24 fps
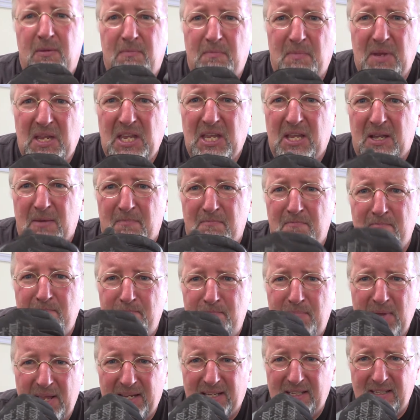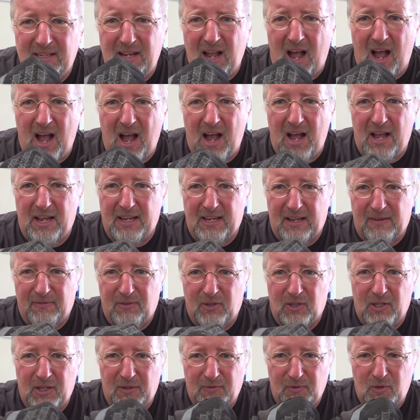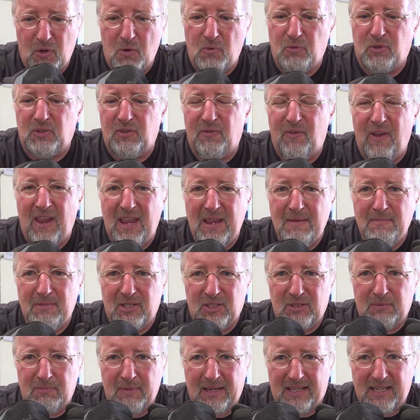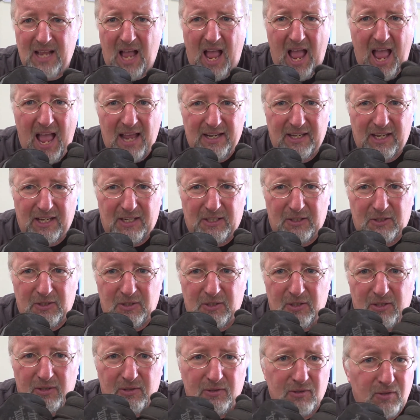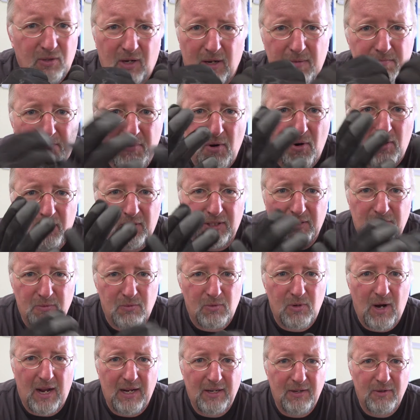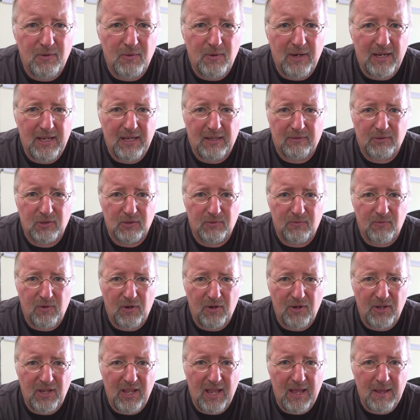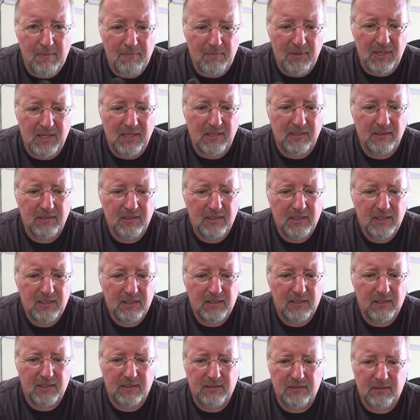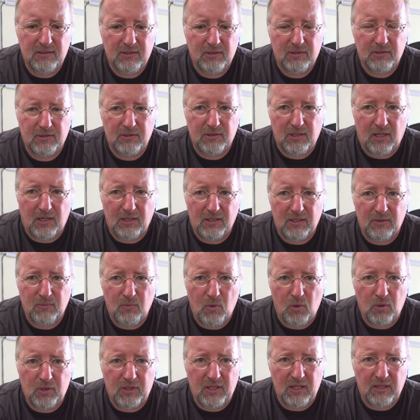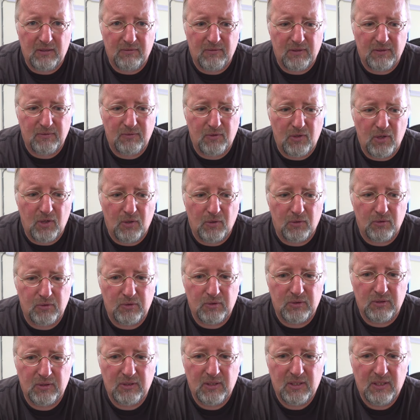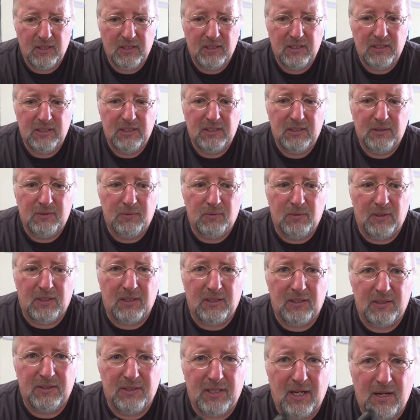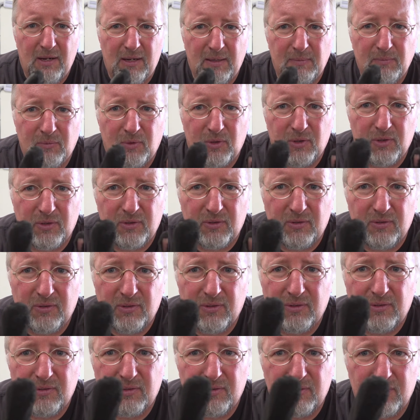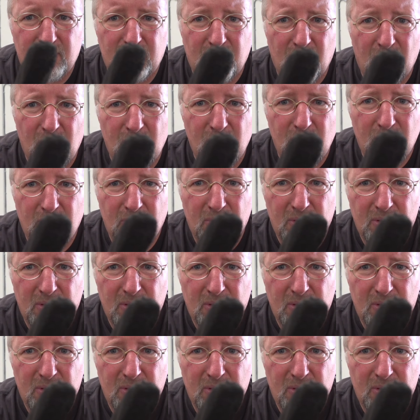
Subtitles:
be a big guy. I will have those famous Mechanix. So I bought it right away. I was very happy and started working with those. Well, now I'm not so